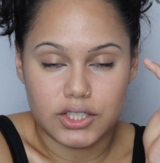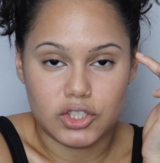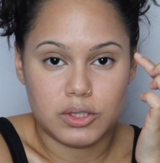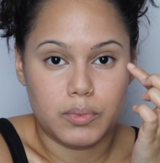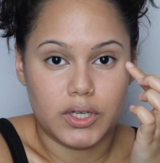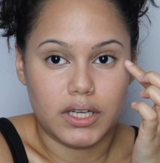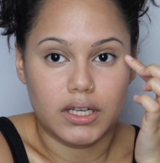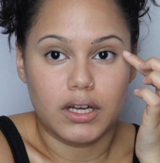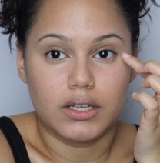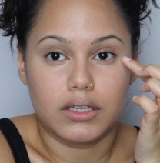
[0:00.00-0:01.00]
I just put
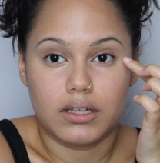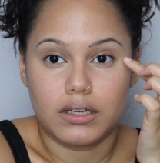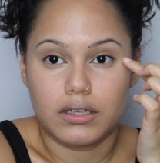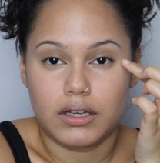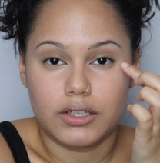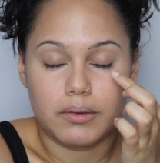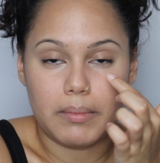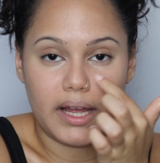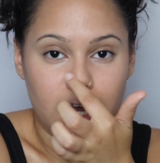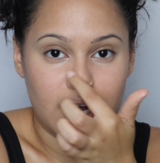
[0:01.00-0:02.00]
it under
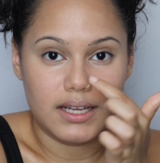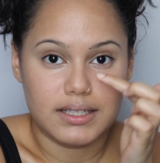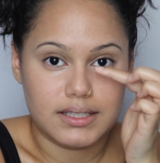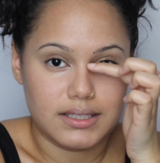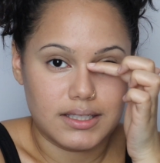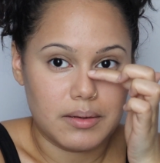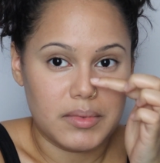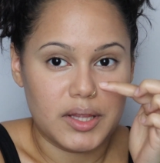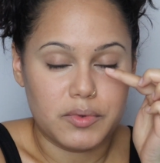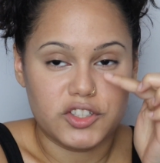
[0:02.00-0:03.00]
my eyes and some
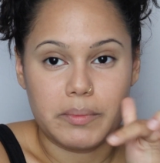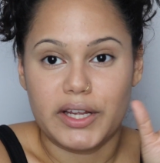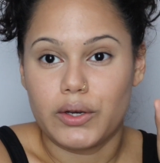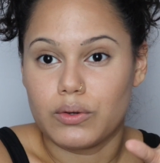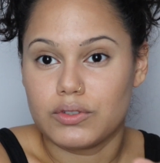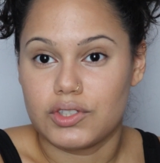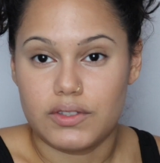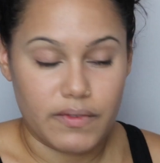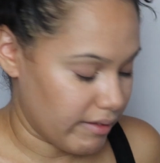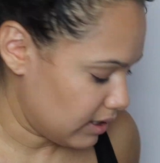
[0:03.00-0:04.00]
on the bridge of my nose,
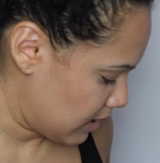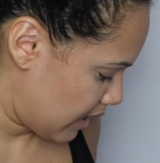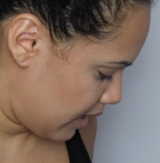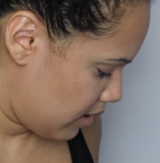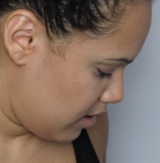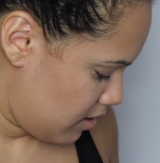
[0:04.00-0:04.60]
just very light.